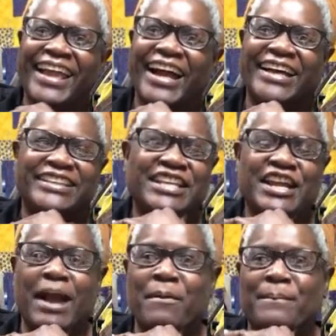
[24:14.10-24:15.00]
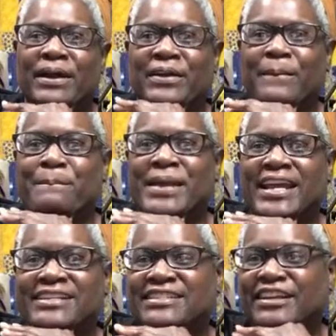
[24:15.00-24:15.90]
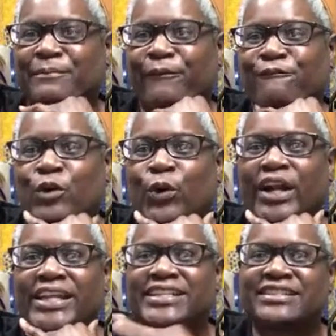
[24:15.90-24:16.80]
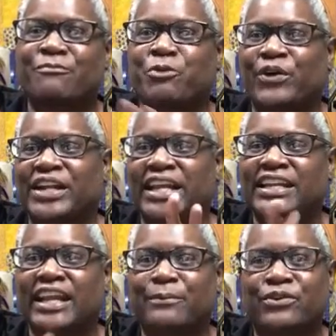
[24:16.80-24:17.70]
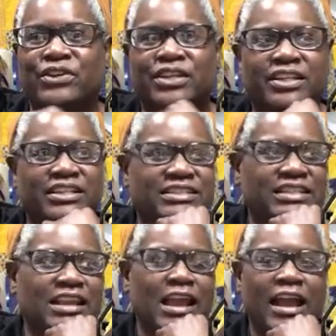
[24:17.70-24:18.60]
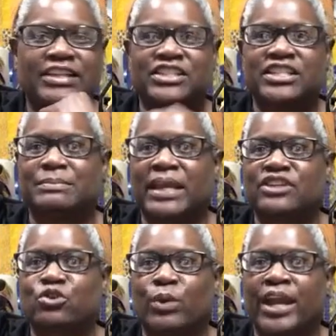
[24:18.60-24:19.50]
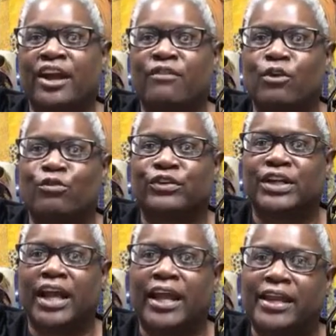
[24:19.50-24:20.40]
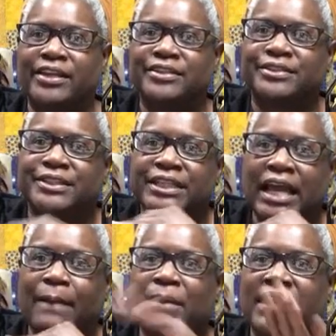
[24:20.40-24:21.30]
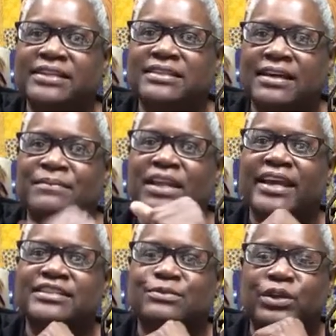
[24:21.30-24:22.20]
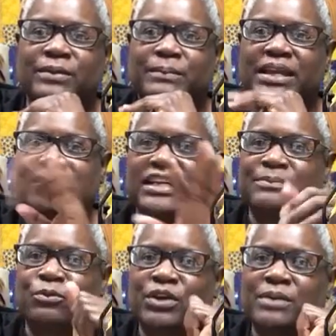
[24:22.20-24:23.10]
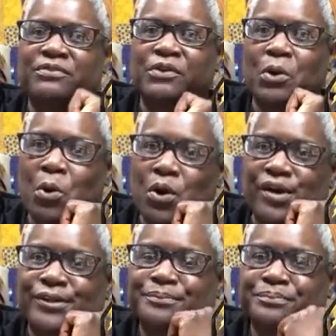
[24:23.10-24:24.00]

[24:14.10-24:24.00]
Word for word: I think I'm about at mask number 40 somewhere in that neighborhood because I just made 12 overnight. I made some last week, made some the week before,